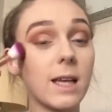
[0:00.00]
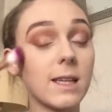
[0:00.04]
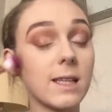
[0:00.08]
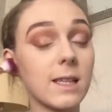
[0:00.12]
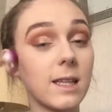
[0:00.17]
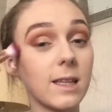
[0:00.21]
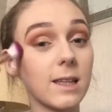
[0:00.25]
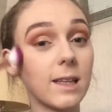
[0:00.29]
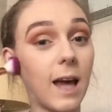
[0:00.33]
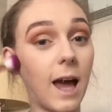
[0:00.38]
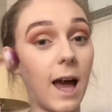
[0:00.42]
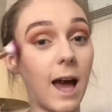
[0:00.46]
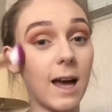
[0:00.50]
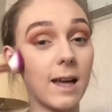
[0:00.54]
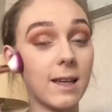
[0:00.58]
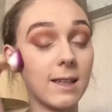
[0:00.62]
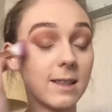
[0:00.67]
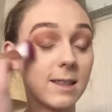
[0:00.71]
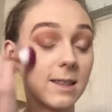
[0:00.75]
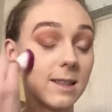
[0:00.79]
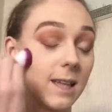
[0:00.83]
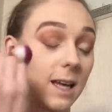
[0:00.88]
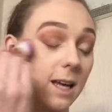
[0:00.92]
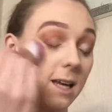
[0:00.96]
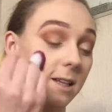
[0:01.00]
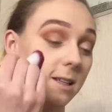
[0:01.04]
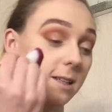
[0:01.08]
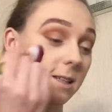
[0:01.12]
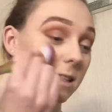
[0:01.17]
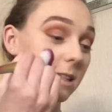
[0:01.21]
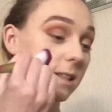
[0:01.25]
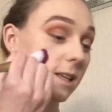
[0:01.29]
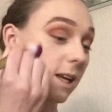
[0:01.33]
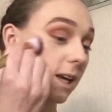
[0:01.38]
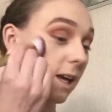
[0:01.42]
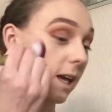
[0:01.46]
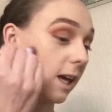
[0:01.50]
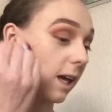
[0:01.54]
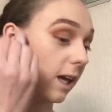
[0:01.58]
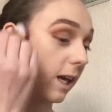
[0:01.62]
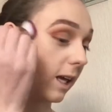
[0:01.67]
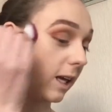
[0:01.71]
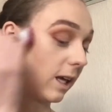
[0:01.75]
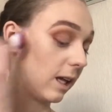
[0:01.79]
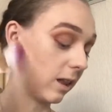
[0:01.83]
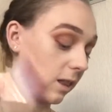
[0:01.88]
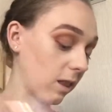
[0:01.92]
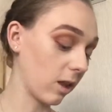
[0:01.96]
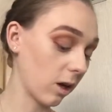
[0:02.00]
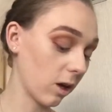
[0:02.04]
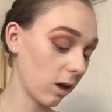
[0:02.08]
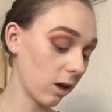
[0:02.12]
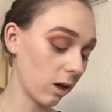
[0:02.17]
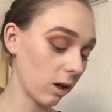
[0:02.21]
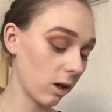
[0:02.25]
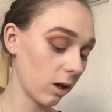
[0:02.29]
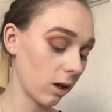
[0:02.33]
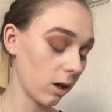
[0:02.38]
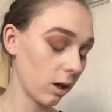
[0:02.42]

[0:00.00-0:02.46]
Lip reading: isn't as dense either,